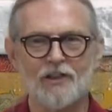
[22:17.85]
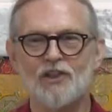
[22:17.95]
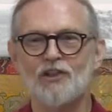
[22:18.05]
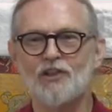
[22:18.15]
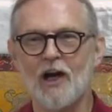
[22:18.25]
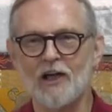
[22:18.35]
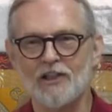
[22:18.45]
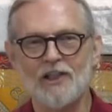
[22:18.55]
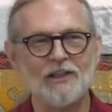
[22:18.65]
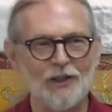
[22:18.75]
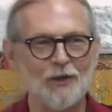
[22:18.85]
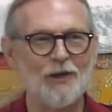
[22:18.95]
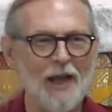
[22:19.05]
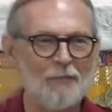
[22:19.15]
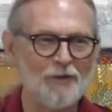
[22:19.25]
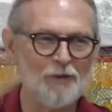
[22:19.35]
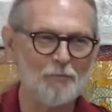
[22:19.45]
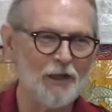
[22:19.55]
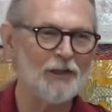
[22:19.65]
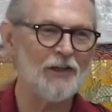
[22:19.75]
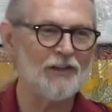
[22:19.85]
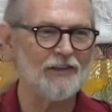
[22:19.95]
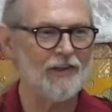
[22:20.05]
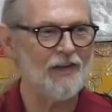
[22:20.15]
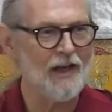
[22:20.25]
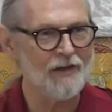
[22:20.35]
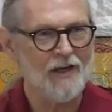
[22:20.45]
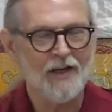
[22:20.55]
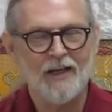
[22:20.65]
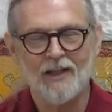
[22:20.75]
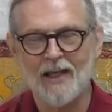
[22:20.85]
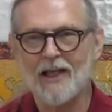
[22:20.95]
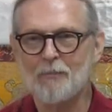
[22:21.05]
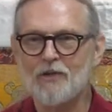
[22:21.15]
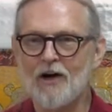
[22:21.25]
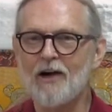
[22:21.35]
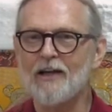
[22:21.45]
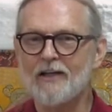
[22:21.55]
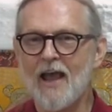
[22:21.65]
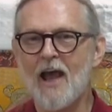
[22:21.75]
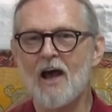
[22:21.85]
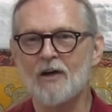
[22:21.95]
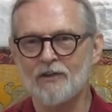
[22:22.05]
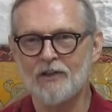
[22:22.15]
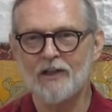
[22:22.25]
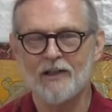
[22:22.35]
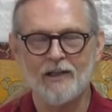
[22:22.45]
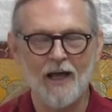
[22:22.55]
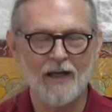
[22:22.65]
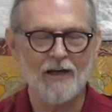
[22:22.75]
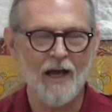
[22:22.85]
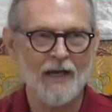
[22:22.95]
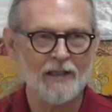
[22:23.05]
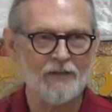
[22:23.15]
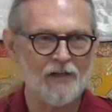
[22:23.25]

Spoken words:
The Shintarakshita who came to build it, and then they kept tearing it down at night.